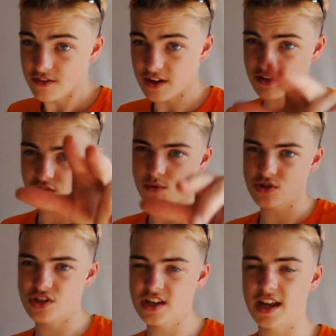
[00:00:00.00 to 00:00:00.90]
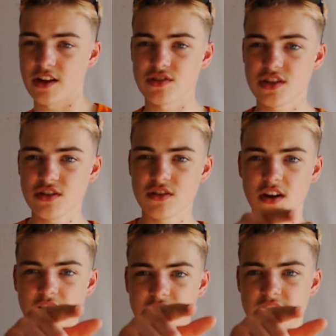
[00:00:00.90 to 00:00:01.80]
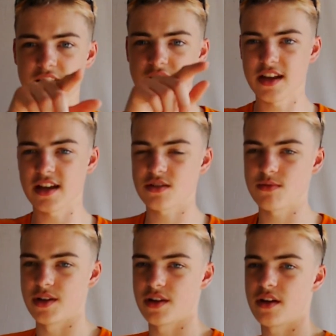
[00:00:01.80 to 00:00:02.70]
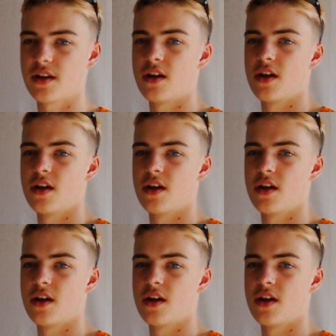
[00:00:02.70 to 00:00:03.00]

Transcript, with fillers: Thanks for watching, and I'll see you guys next week.